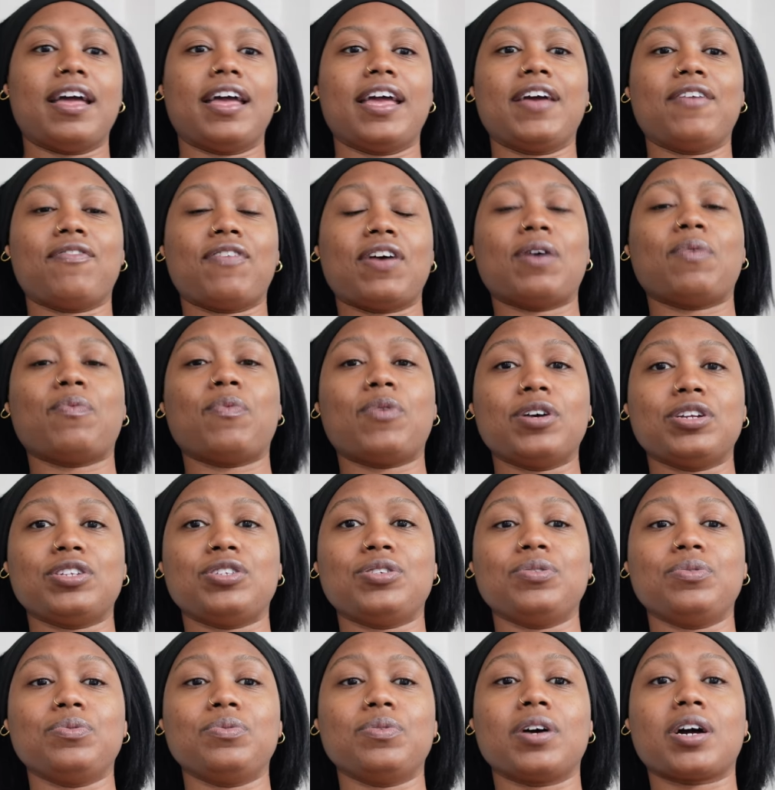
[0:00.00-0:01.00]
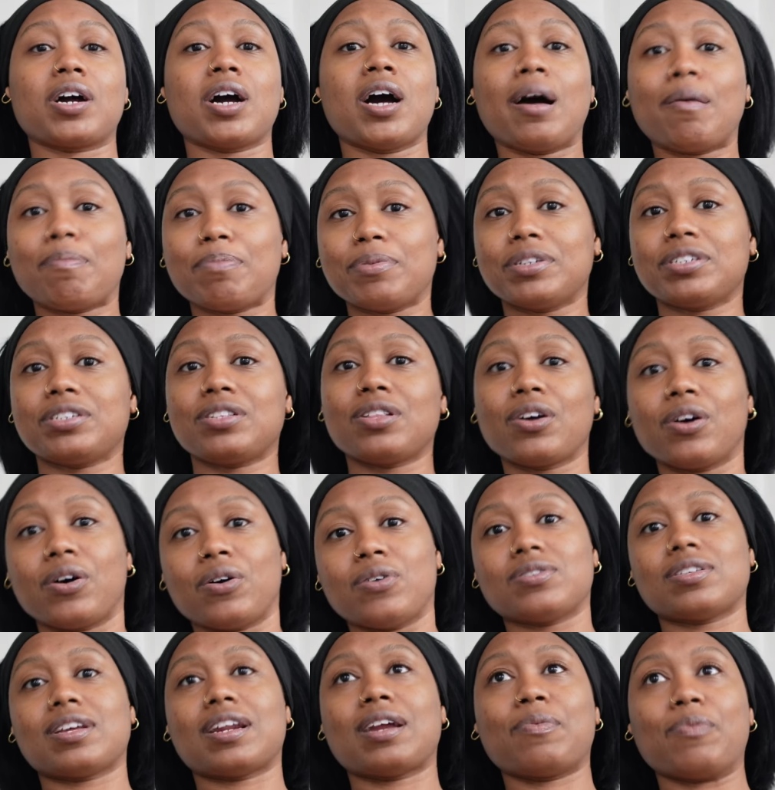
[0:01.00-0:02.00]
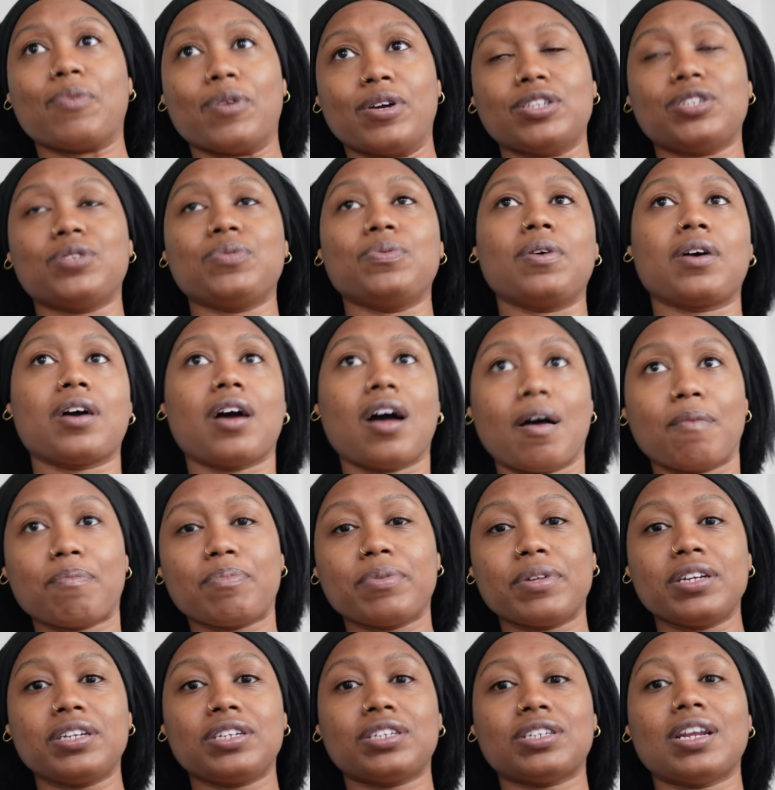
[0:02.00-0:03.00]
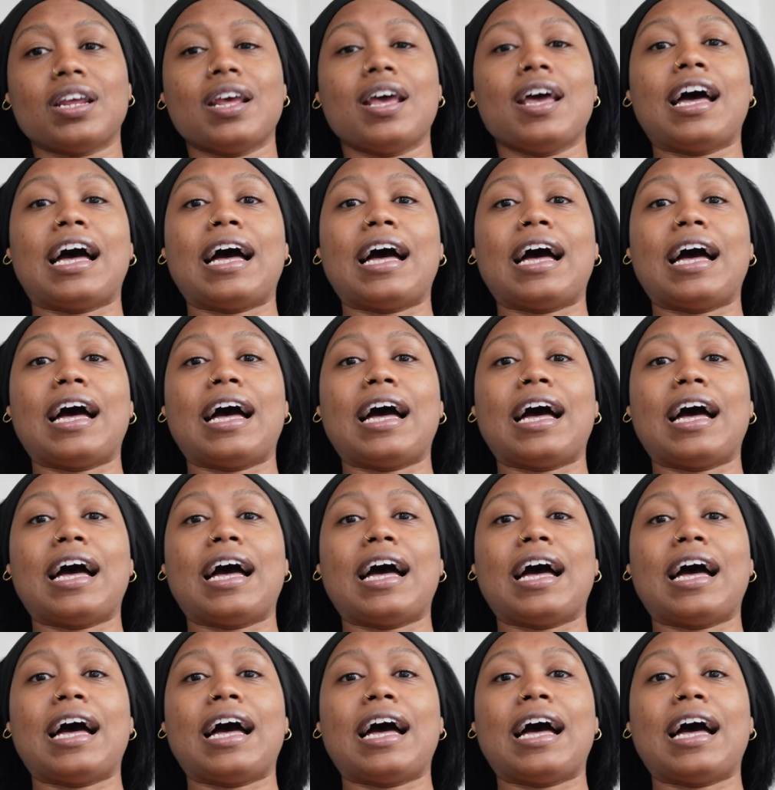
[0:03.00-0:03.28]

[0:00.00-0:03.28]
If I want to accomplish the goals that I want to accomplish,